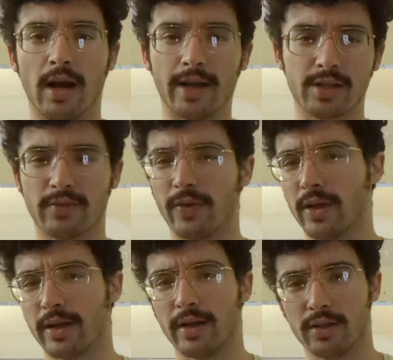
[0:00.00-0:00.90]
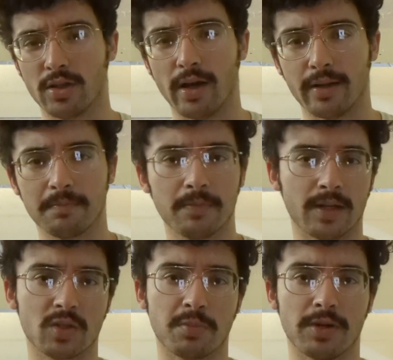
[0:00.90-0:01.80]
I just feel like I
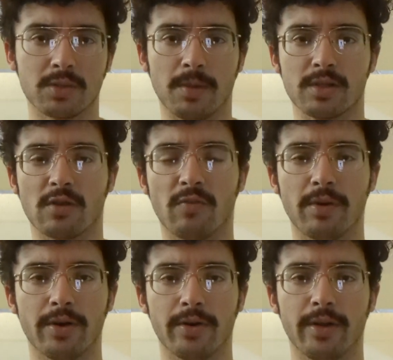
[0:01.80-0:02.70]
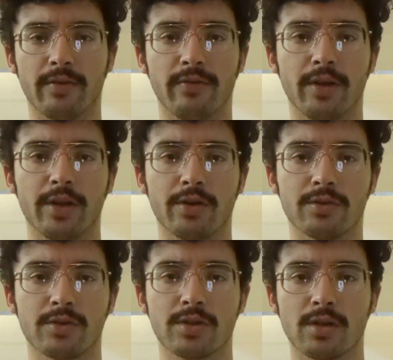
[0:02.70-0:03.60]
express myself better in
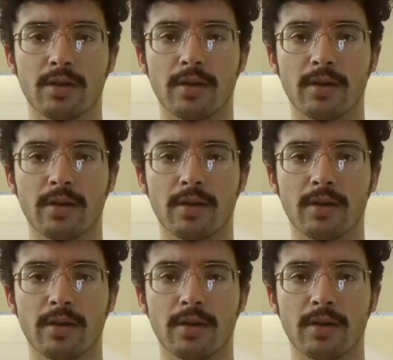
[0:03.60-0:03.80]
videos.